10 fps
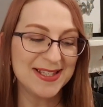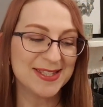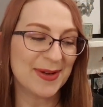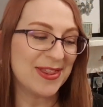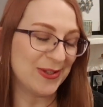
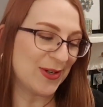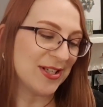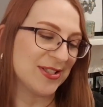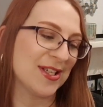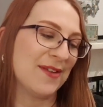So I thought
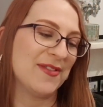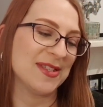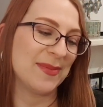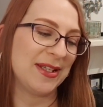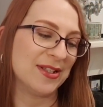I'd just go for
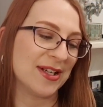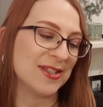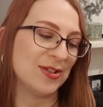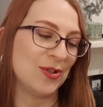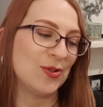something
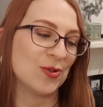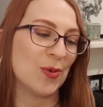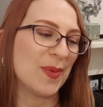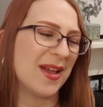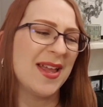nice and
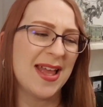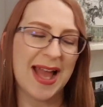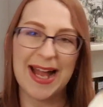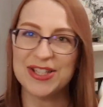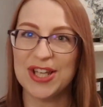neutral, but
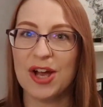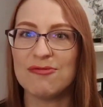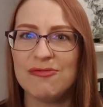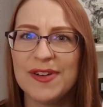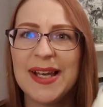actually I
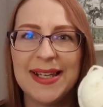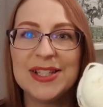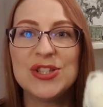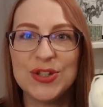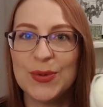
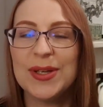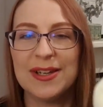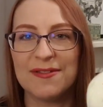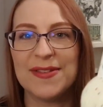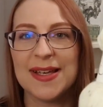really do
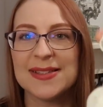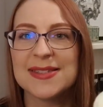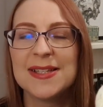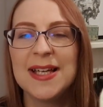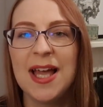love
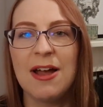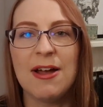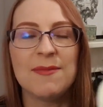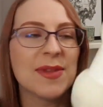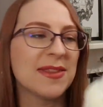this.
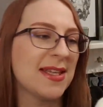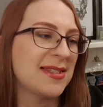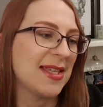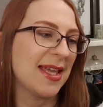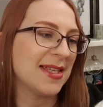
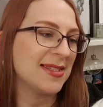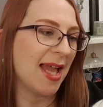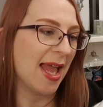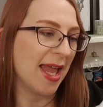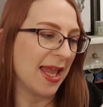This is
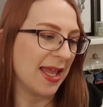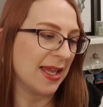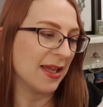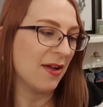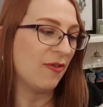
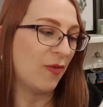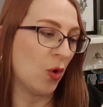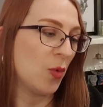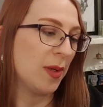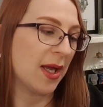a
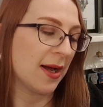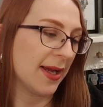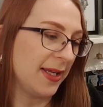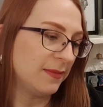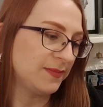
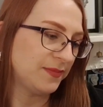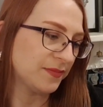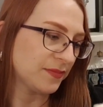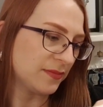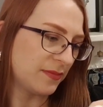4-ply.
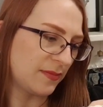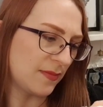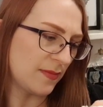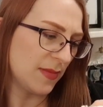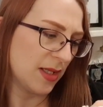
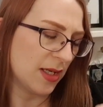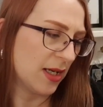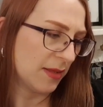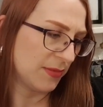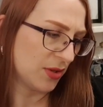
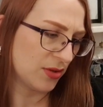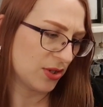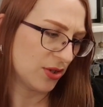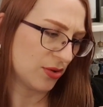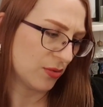I'm not
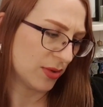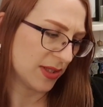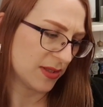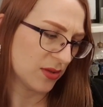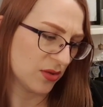sure what
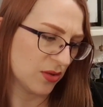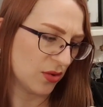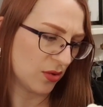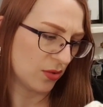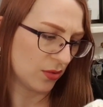it's
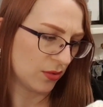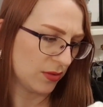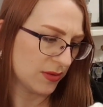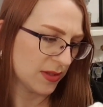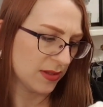
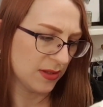called.